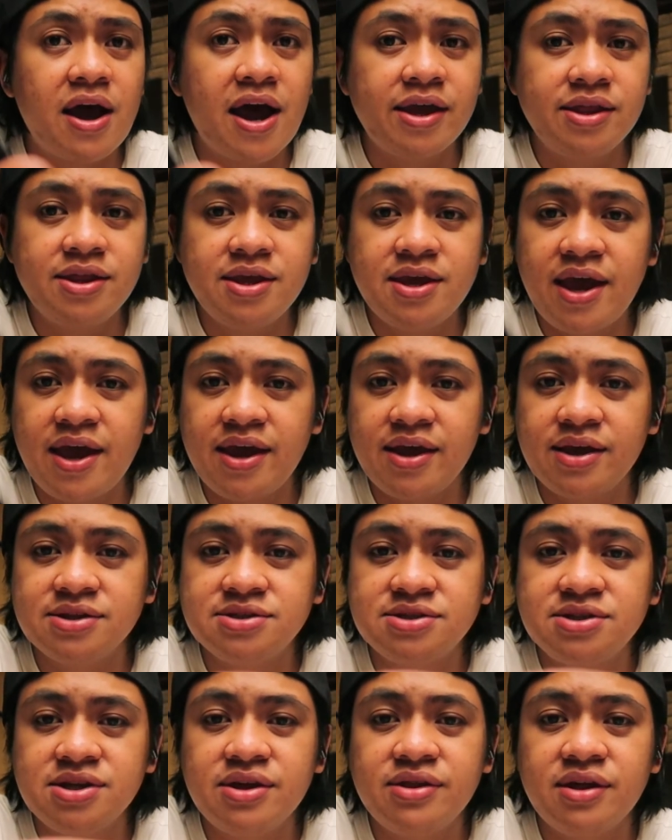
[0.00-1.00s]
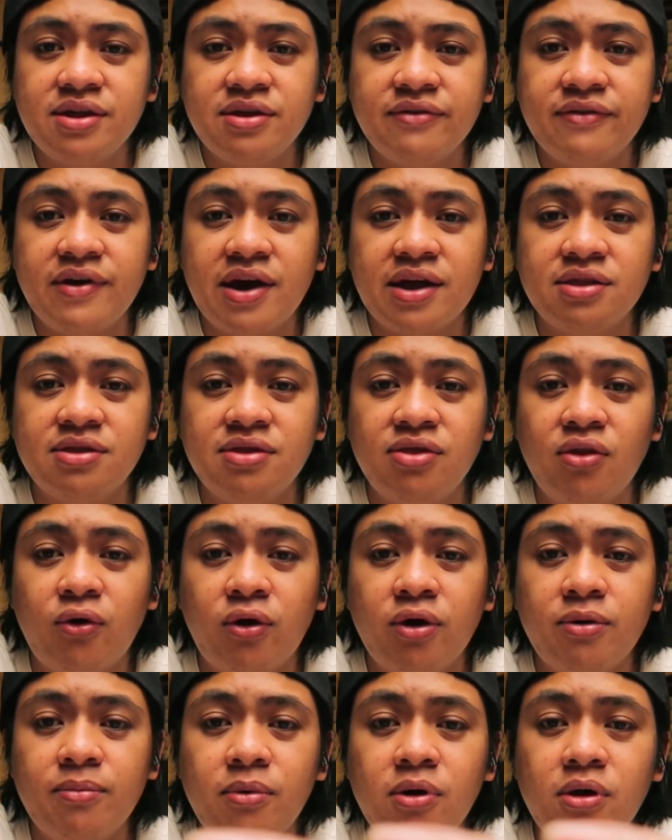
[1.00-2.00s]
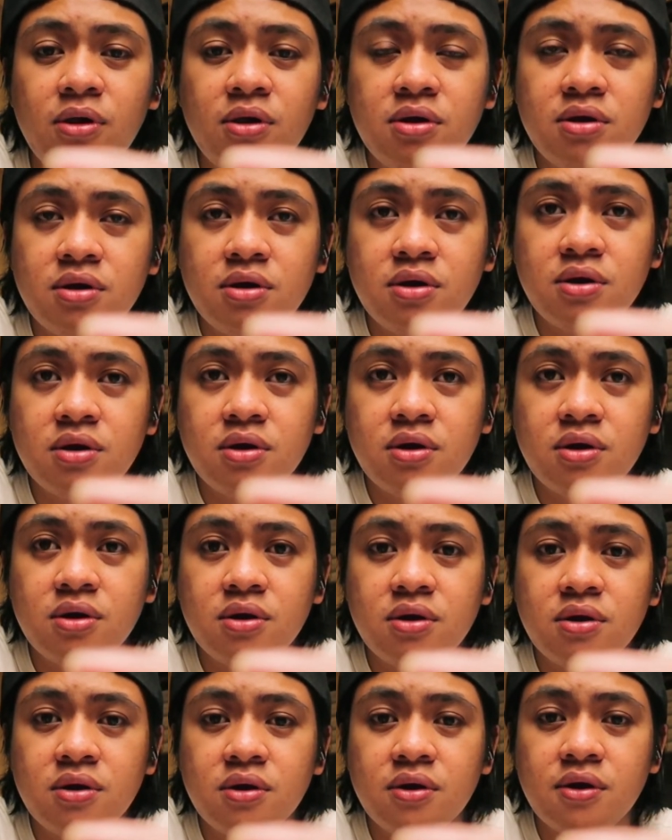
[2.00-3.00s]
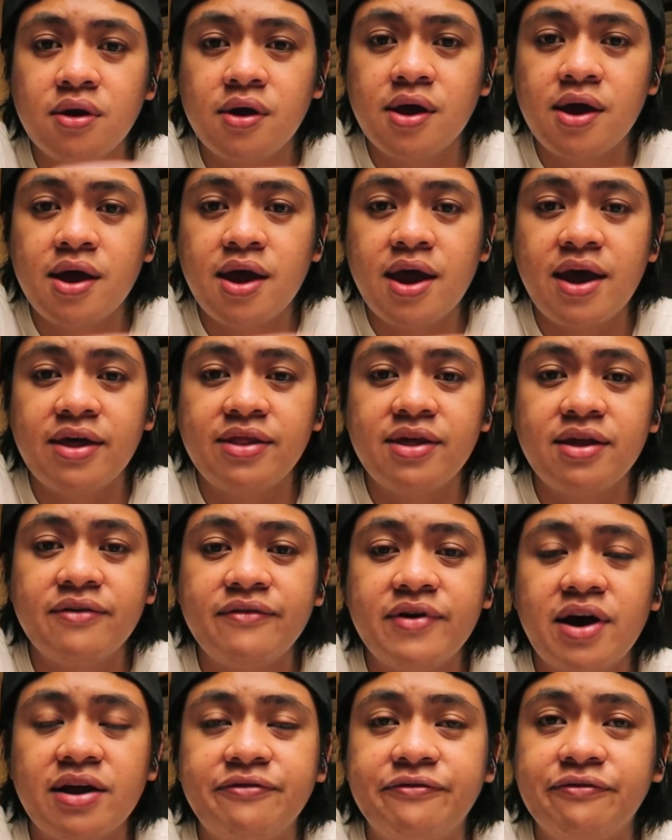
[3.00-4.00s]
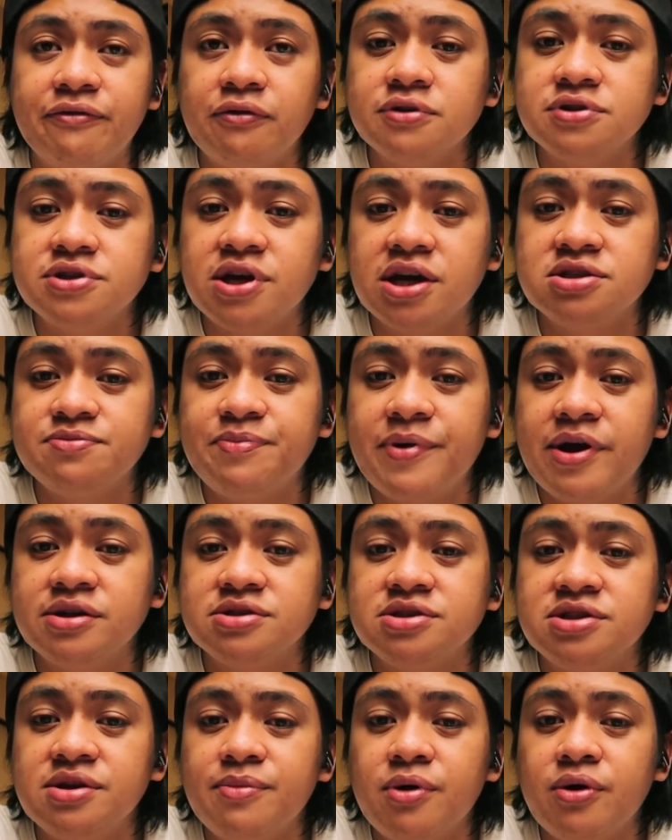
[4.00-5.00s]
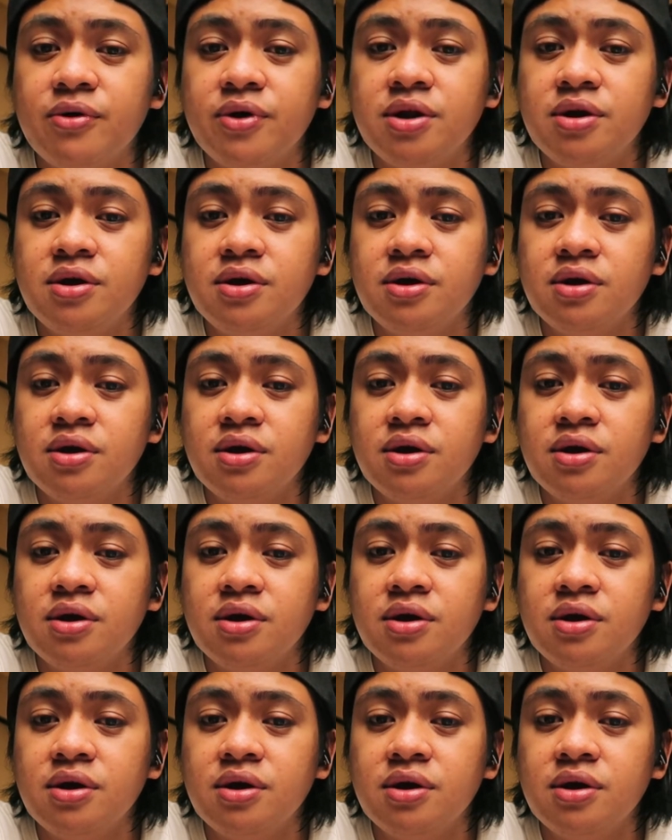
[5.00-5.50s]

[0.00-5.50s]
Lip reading: ID ANC. Then you got normal, and then you've got full transparency mode,